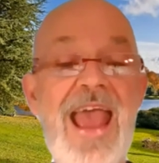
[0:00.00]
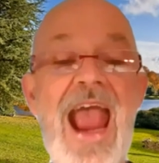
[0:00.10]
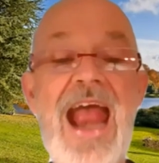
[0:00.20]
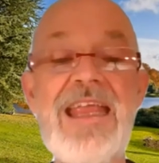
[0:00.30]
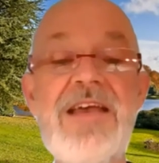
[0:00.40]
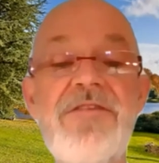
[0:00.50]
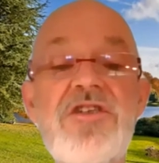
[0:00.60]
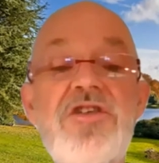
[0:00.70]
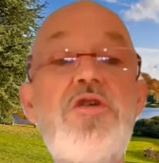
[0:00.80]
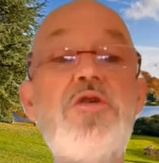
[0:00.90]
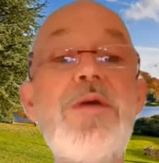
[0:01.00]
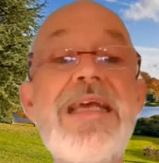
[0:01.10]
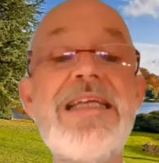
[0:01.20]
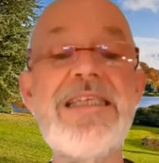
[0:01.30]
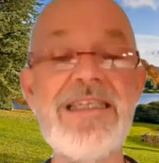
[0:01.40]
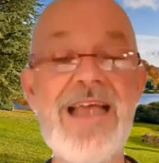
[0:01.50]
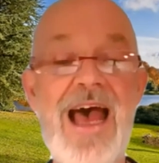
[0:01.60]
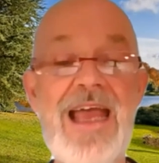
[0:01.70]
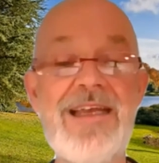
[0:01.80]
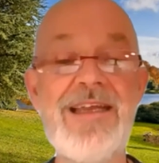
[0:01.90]
and give us new
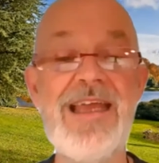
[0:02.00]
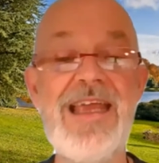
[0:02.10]
insight